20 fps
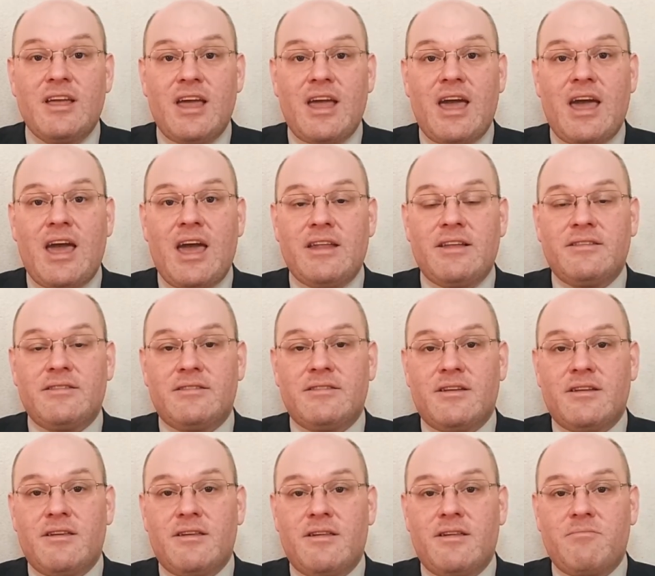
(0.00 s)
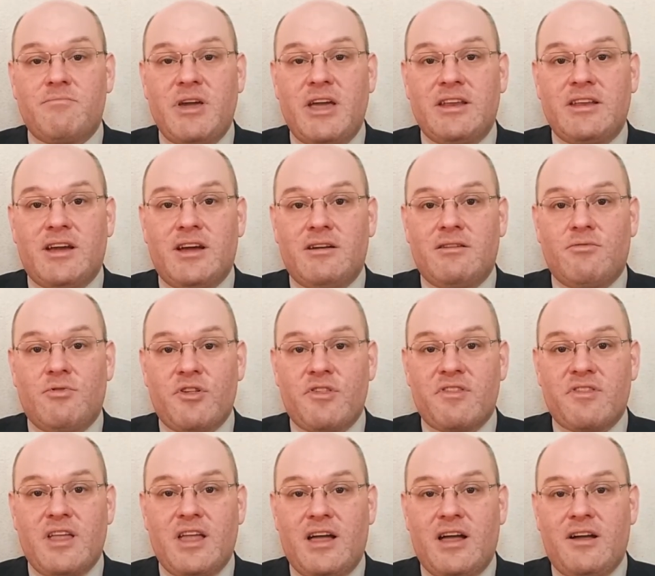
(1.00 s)
And BETA
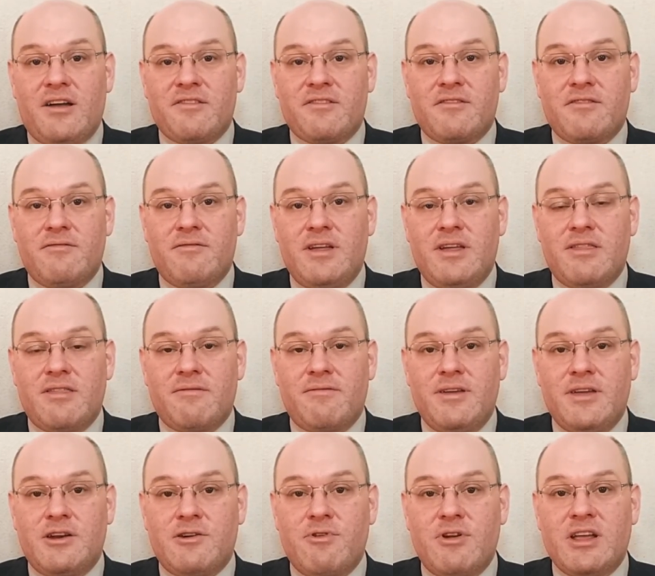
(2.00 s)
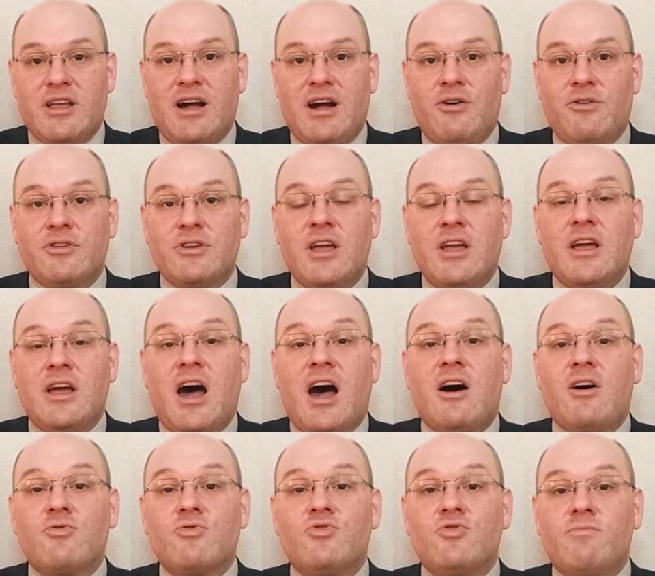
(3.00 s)
was tasked with figuring out
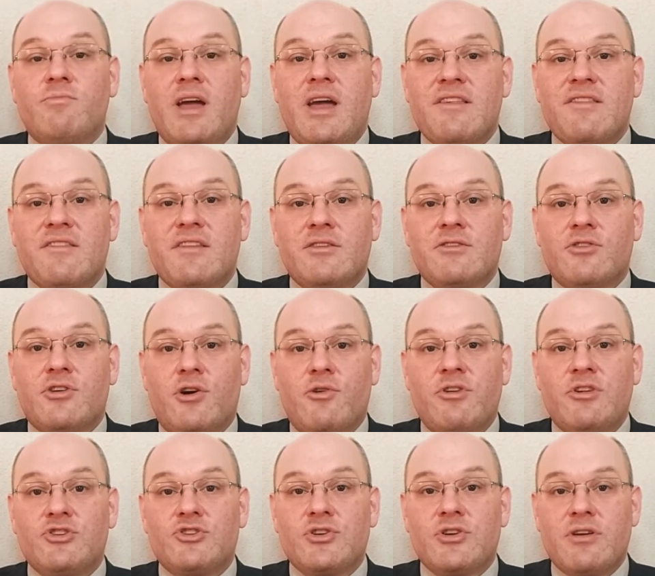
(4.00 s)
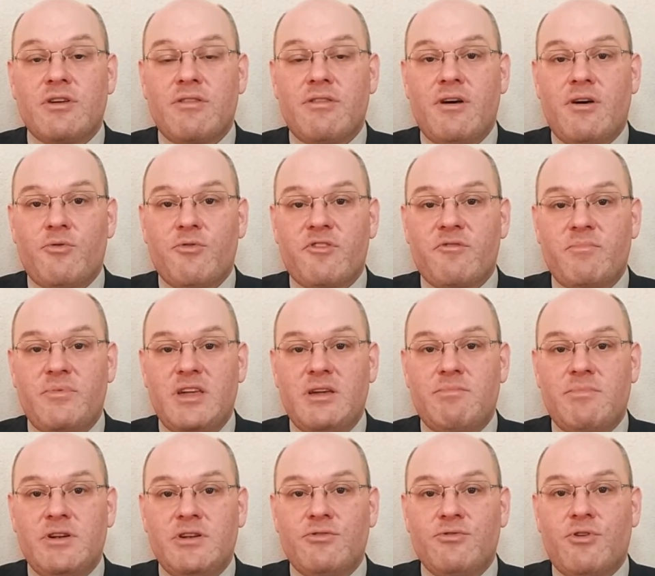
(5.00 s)
how to best encourage those
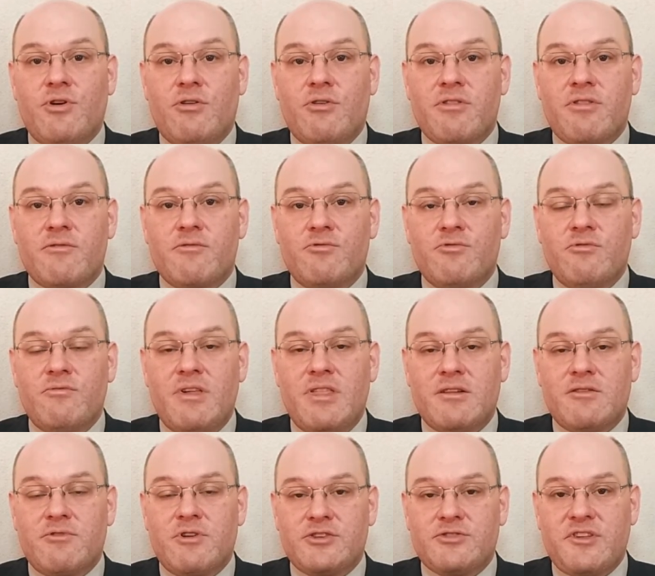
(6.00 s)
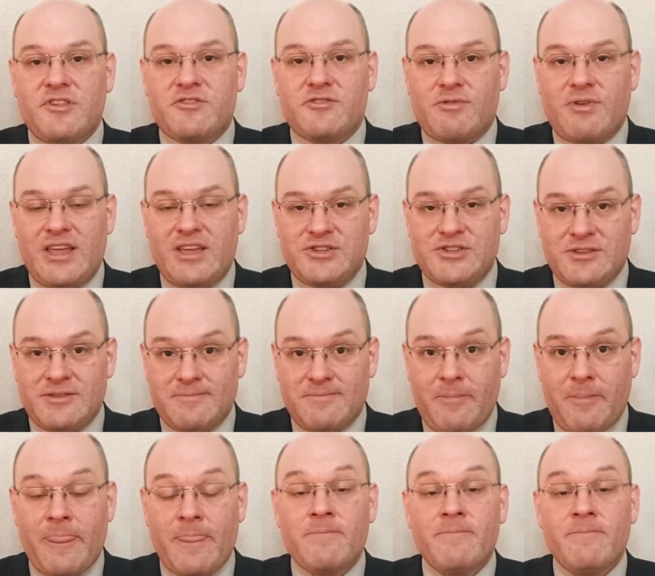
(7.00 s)
people to go through with the registration.